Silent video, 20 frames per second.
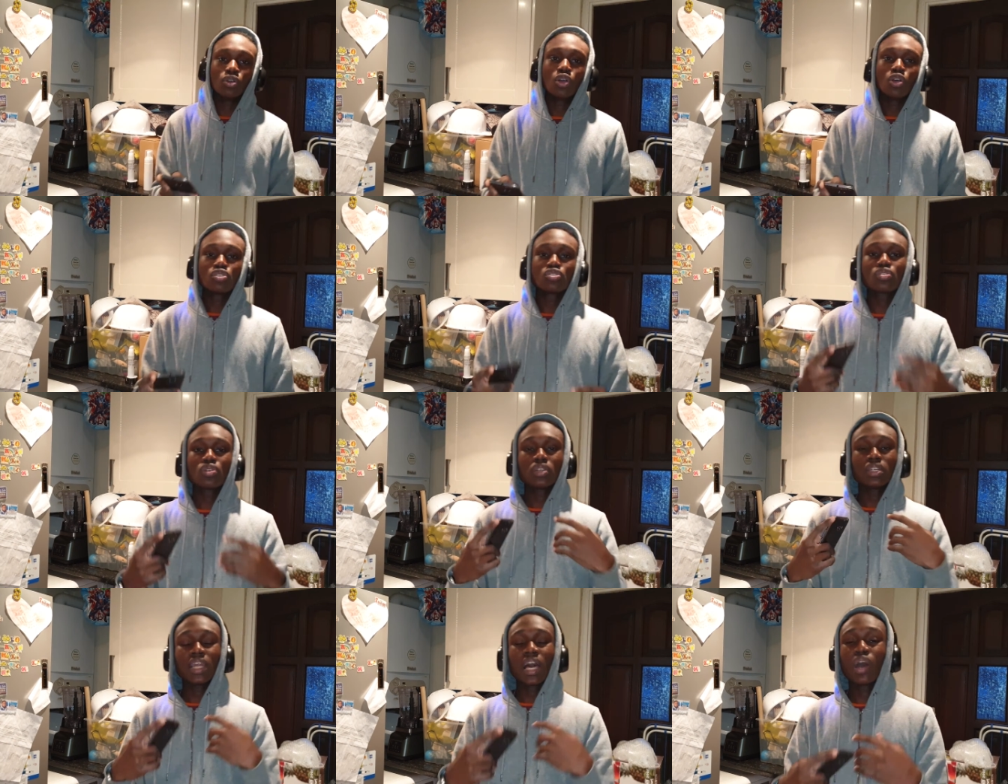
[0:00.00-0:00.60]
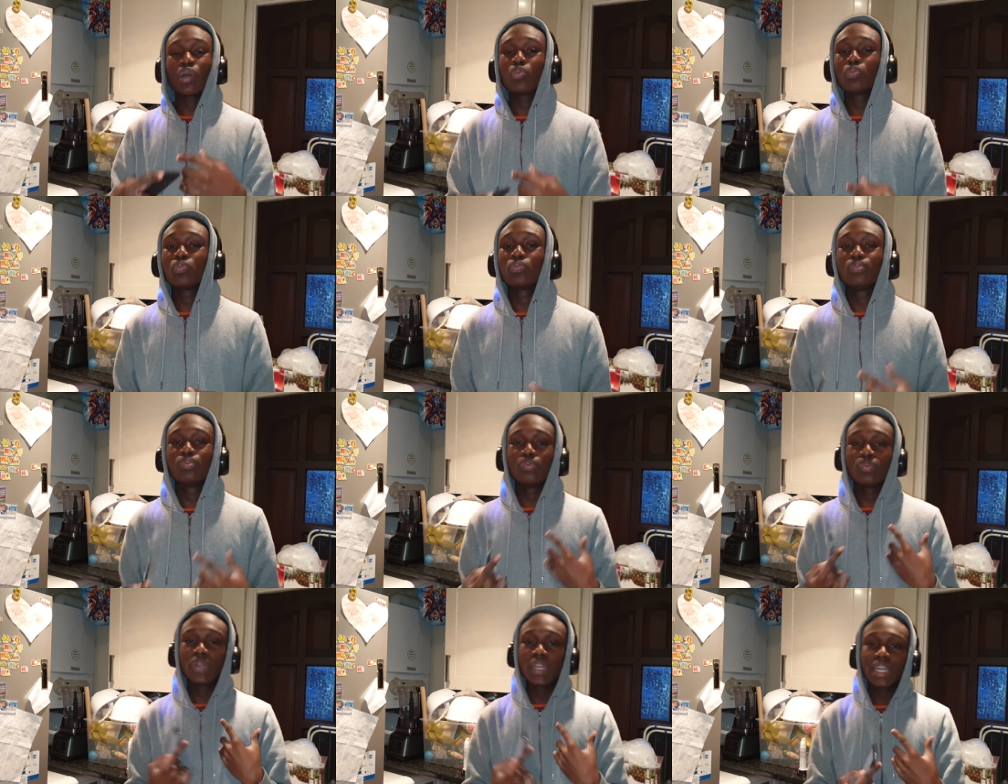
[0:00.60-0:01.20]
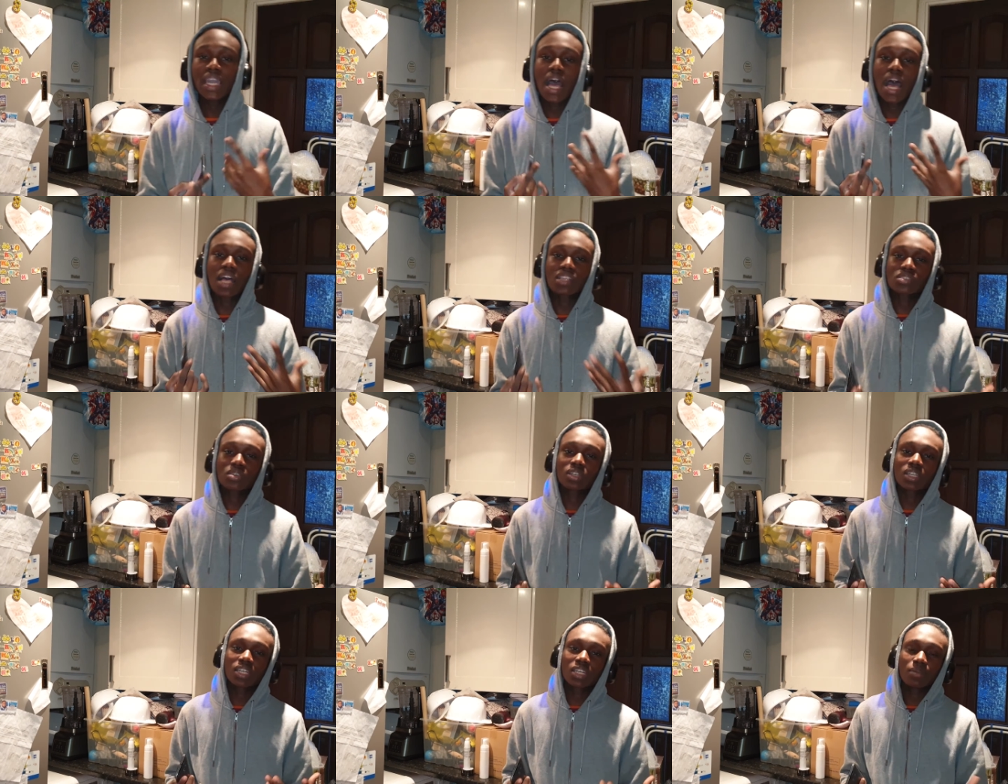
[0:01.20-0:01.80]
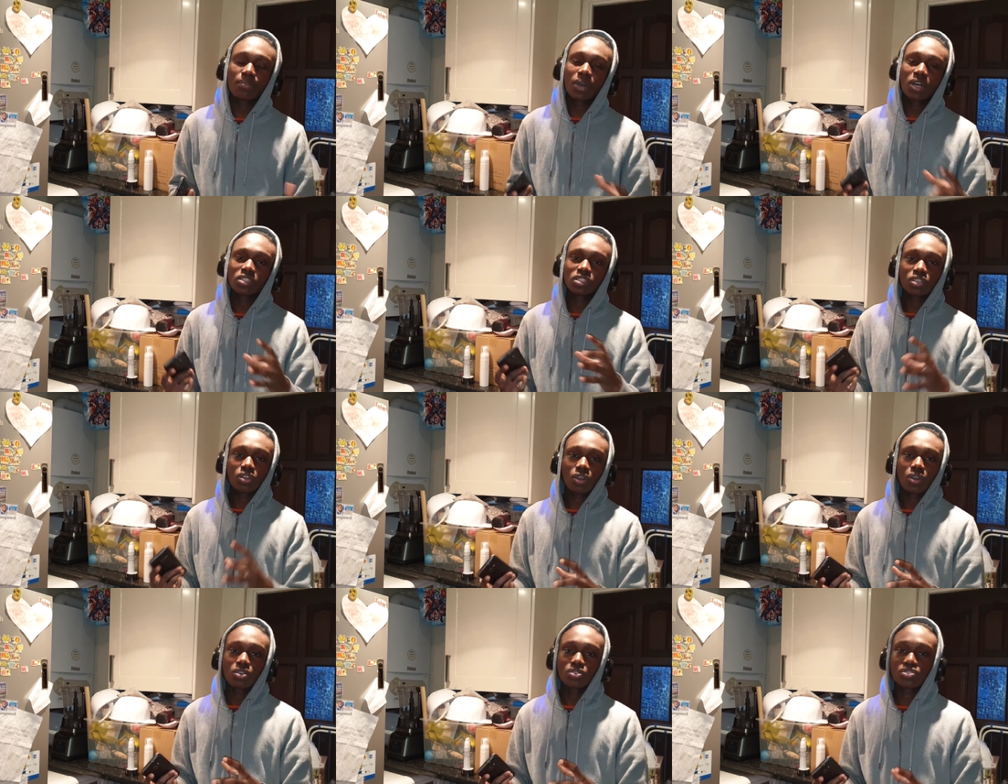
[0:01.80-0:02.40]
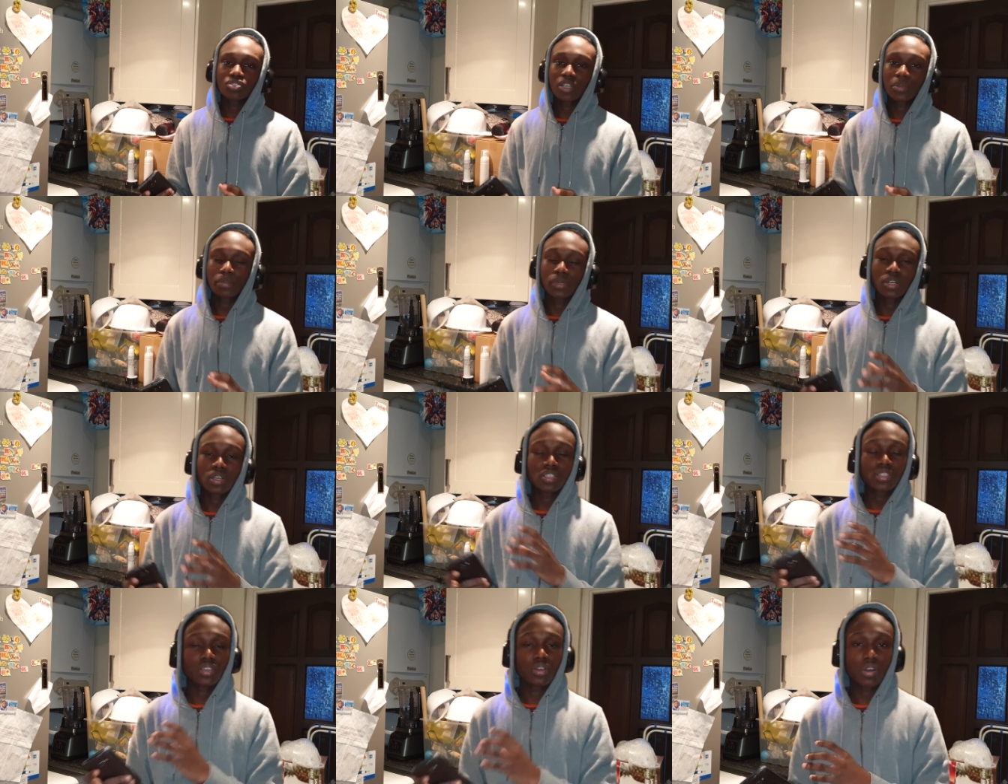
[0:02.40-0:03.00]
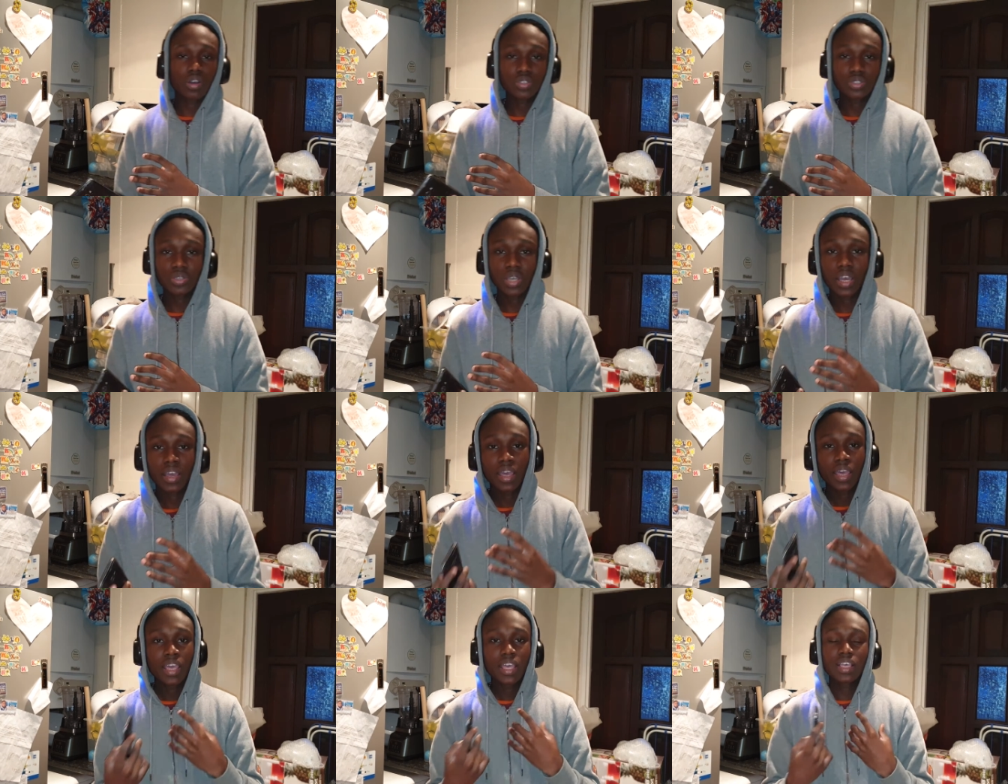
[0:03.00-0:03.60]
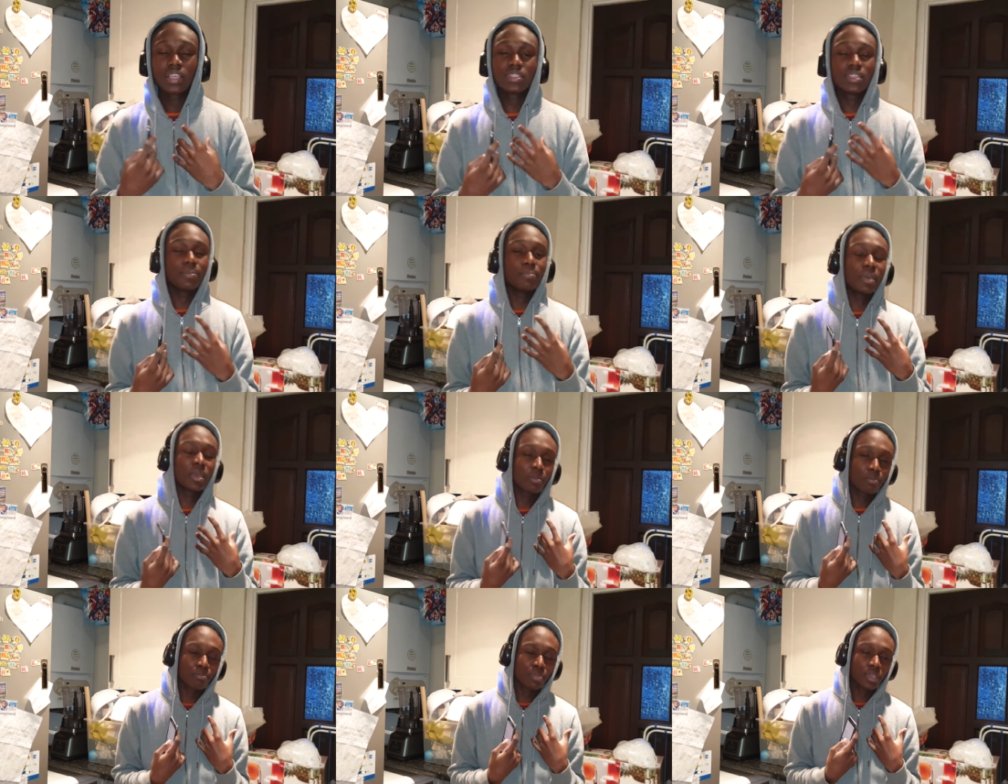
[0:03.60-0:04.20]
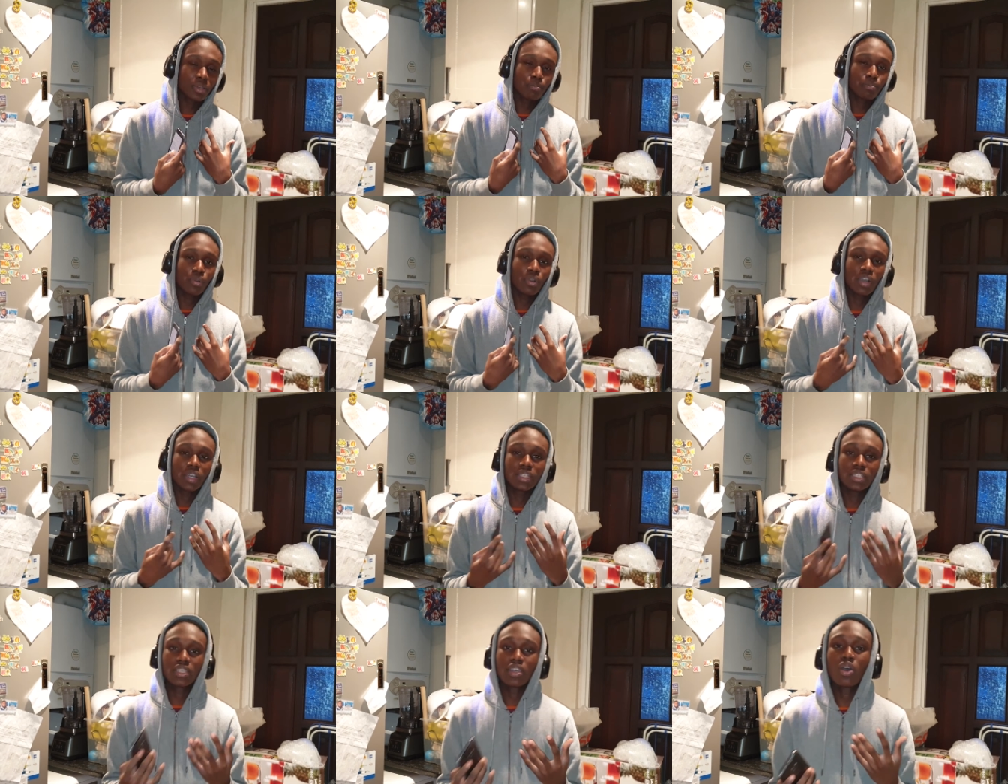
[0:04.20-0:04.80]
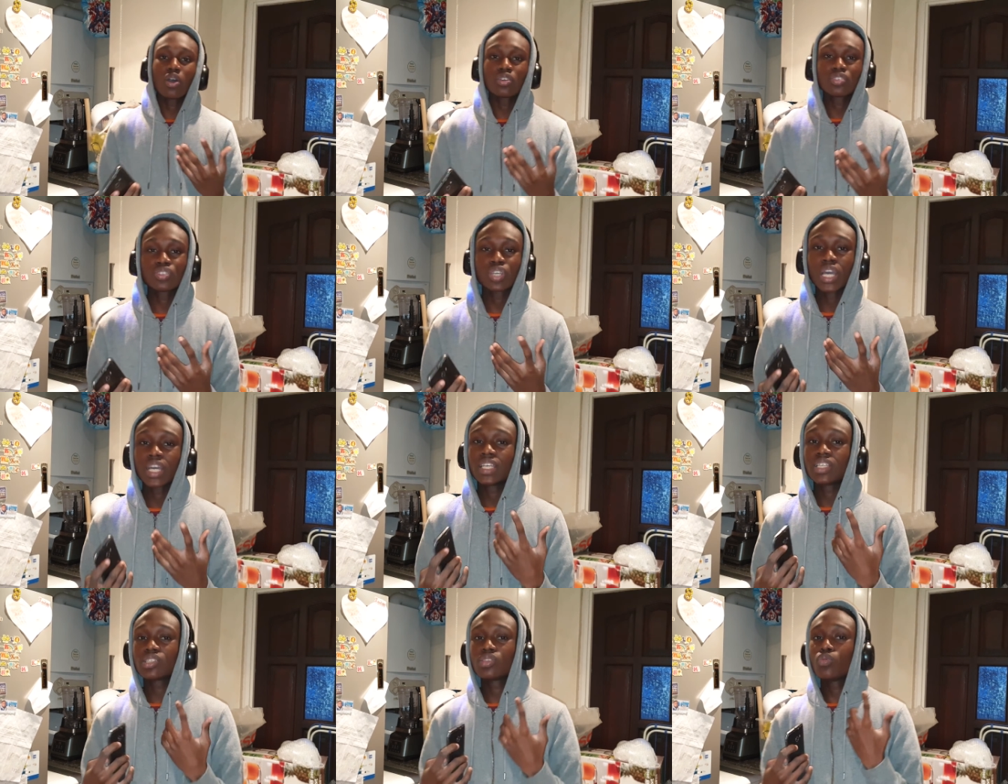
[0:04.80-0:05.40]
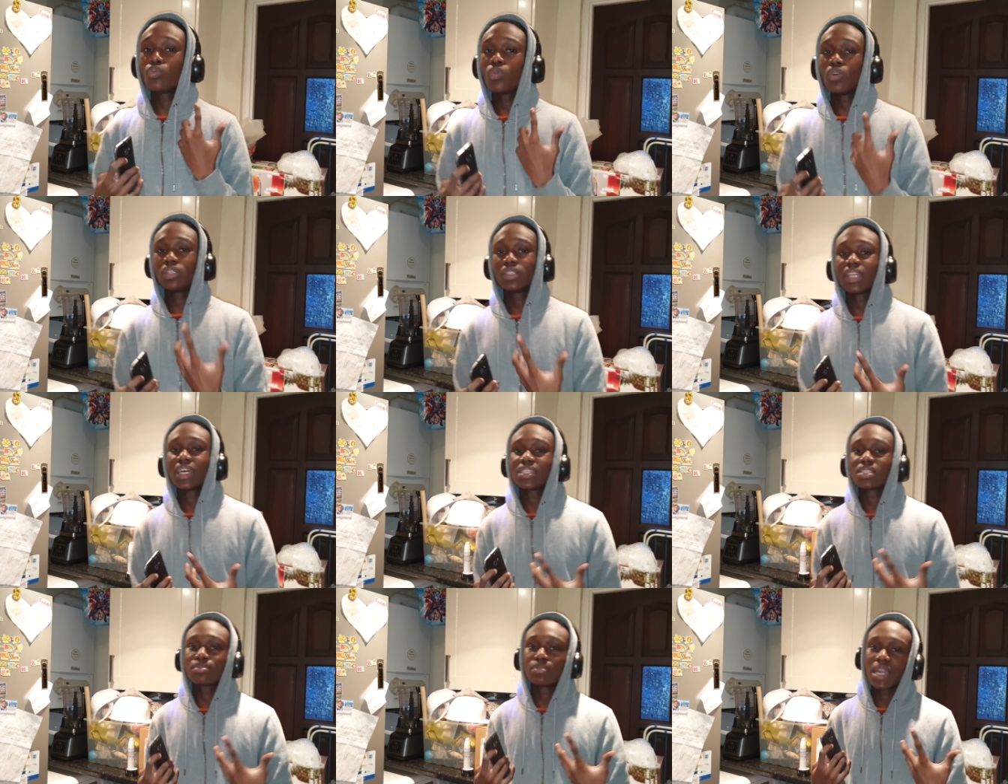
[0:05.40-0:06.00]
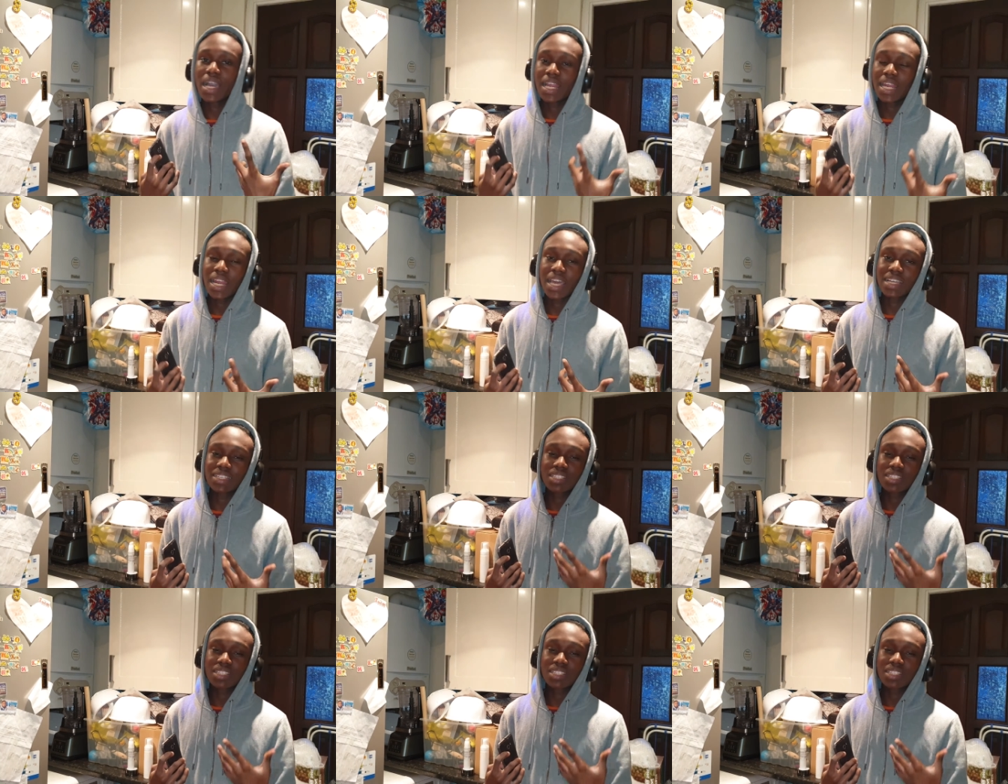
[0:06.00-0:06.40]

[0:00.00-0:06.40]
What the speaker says: So now we are talking about the Ultra, because the Ultra is the main big boy. The Ultra is the one that I like.